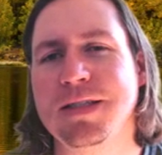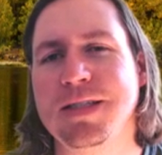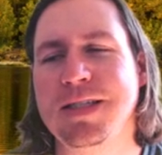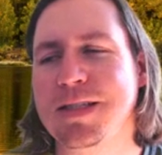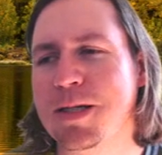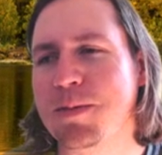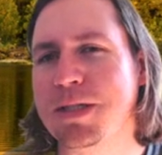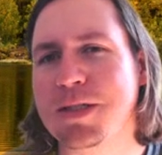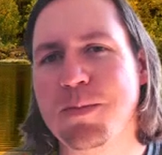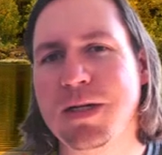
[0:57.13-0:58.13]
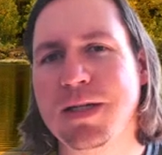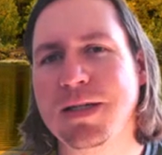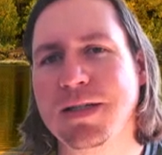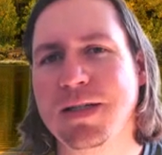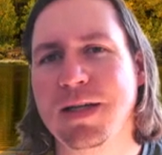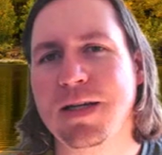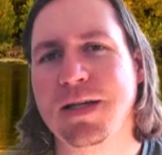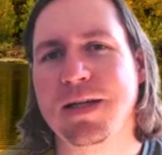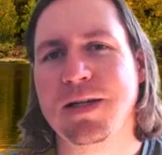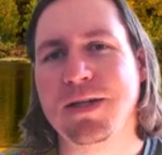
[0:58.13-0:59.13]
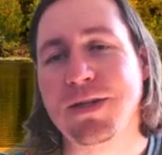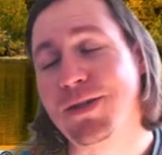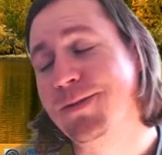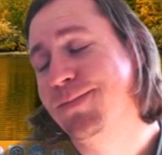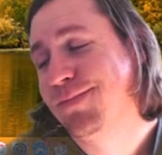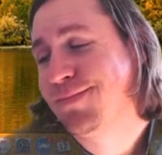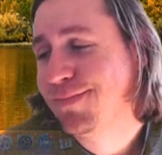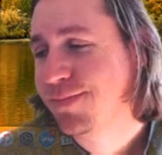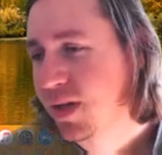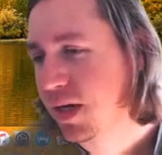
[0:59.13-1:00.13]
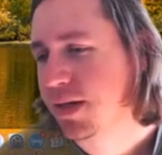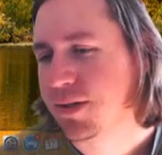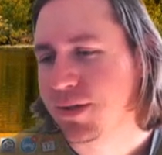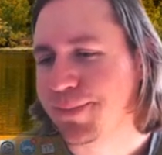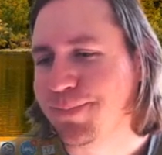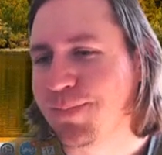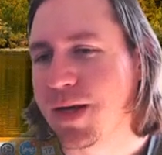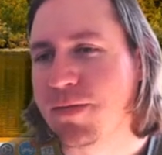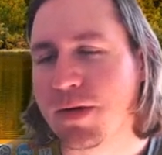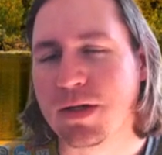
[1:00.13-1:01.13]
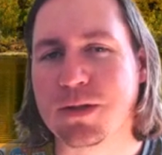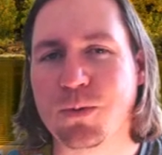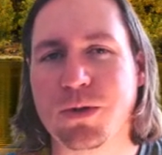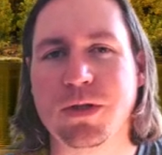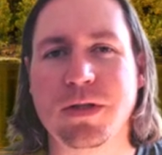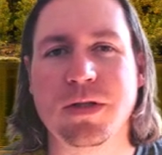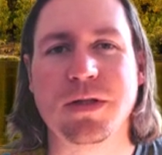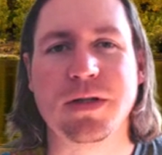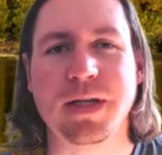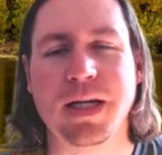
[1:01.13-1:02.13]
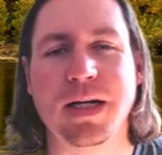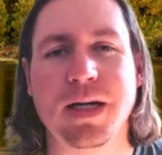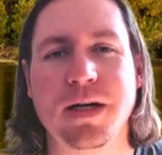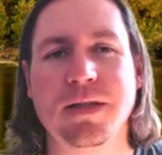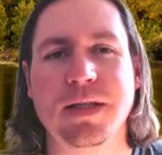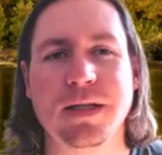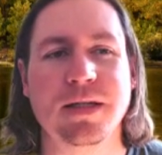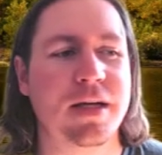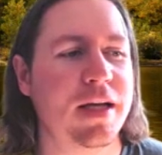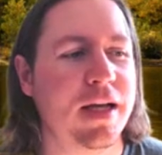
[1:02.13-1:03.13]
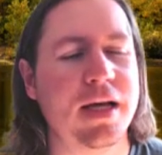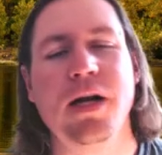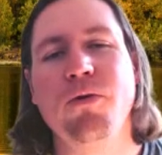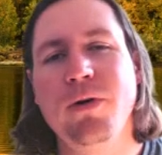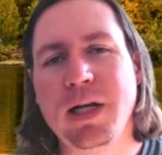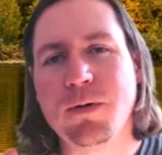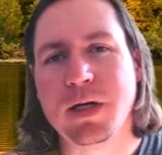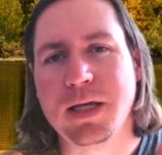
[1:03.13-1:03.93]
seen something similar, you know, I don't know, I figured it's worth getting it out there. And I really want